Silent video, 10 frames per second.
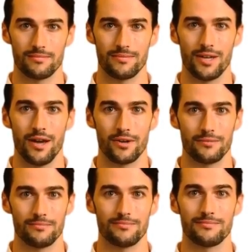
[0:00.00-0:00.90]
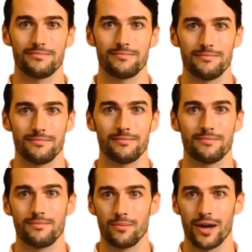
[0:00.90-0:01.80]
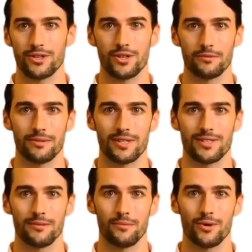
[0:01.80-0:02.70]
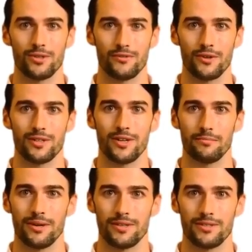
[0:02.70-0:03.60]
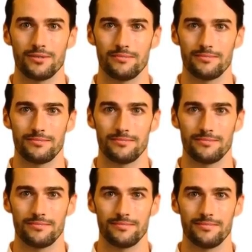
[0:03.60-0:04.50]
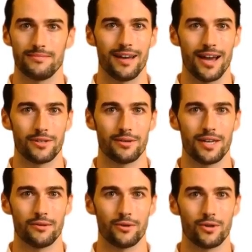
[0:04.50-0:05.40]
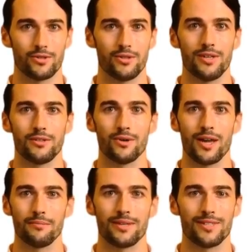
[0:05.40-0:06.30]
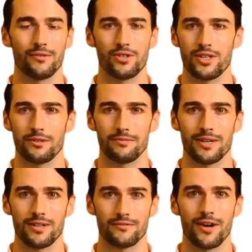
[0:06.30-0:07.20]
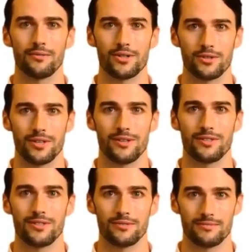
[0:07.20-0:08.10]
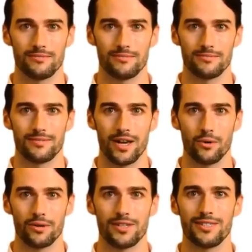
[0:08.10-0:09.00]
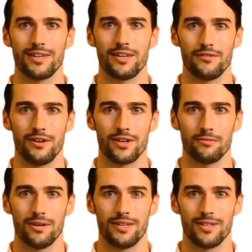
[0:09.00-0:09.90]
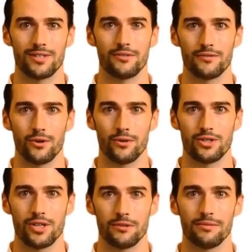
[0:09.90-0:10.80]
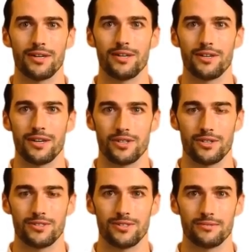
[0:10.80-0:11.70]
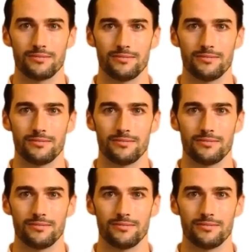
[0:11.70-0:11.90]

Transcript: Now, why GMP is important for the companies? As we have gone through the requirements of GMP in pharmaceuticals, now we can say if a company doesn't follow GMP regulations,